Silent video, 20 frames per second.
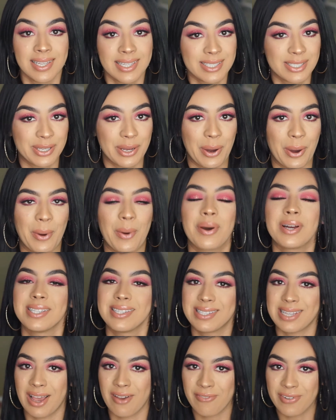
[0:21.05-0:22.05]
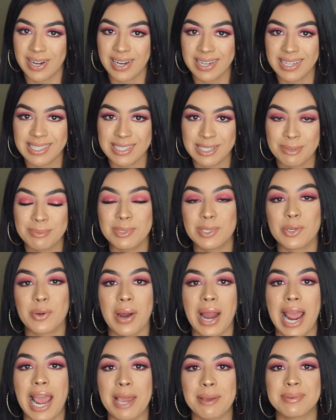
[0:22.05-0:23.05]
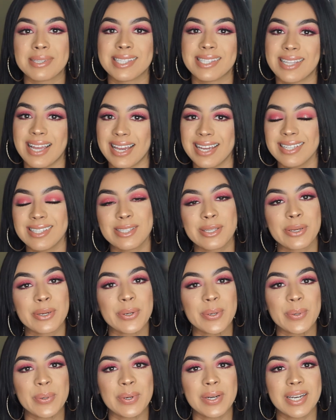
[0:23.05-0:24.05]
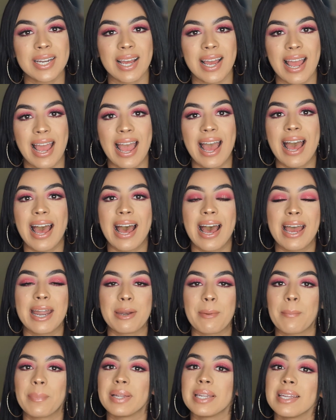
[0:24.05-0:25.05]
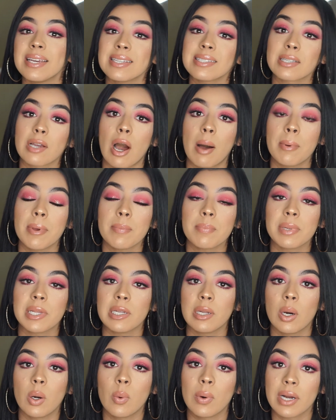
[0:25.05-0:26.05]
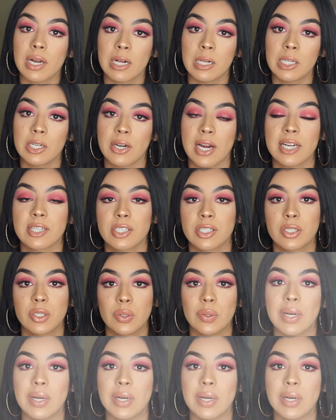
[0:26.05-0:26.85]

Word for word: So definitely subscribe, stay tuned, and please comment below what color I should do